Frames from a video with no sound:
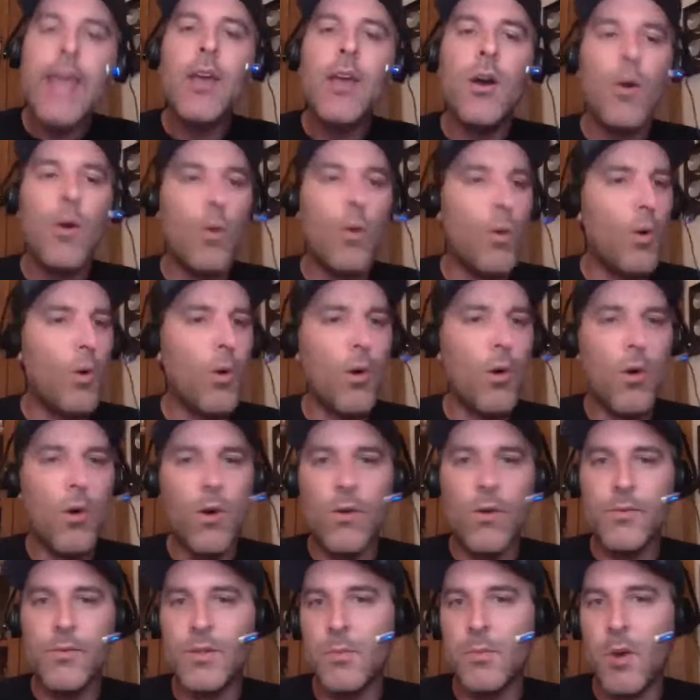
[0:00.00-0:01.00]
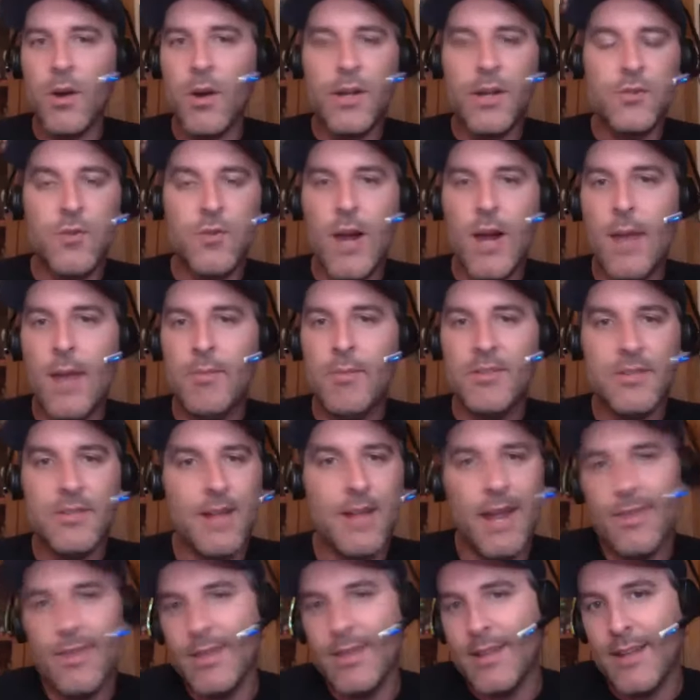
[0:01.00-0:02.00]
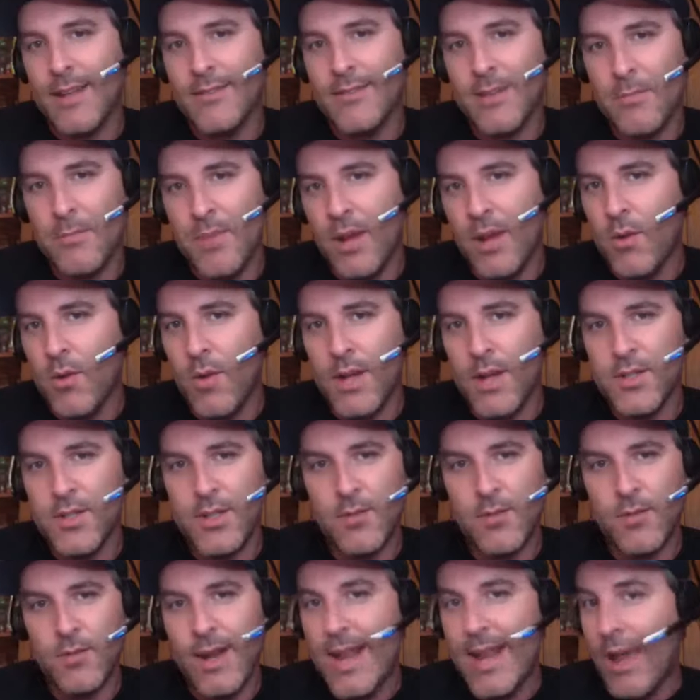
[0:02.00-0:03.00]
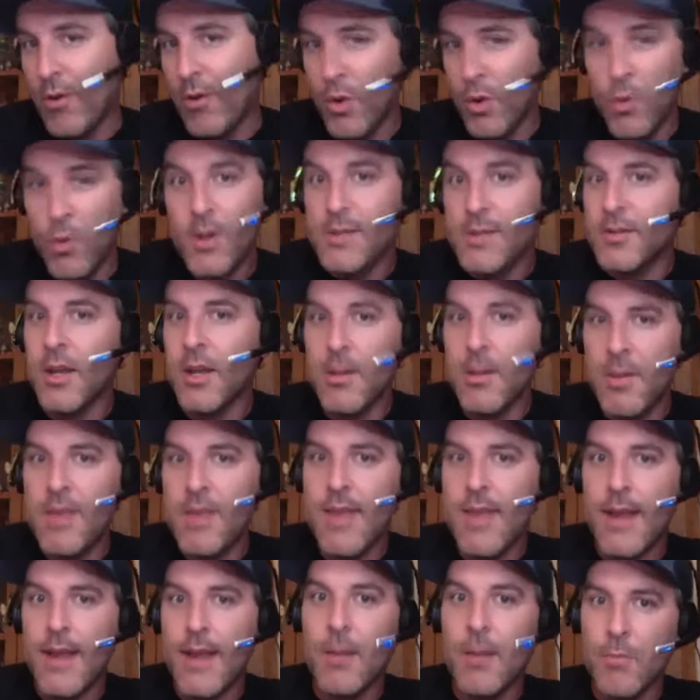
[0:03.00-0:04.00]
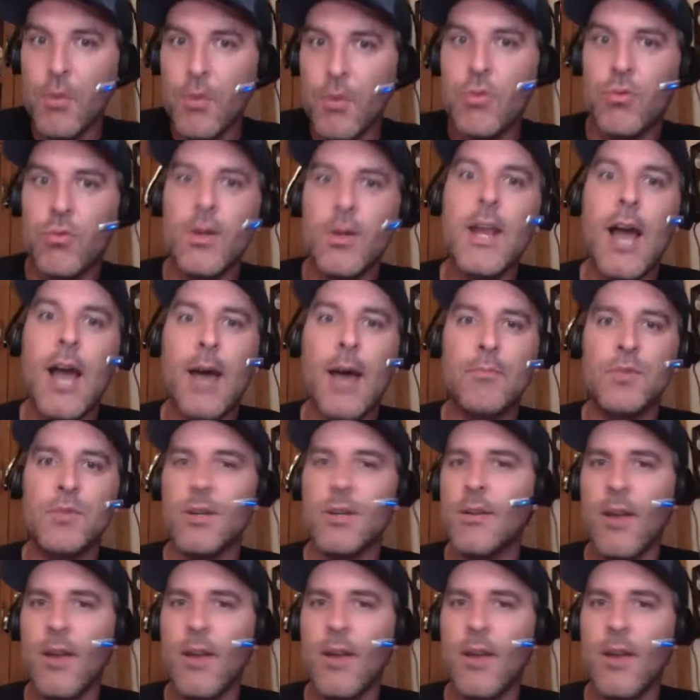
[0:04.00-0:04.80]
or Demarcus Robinson. I think that's the big question right now. Who is going to be that number three option?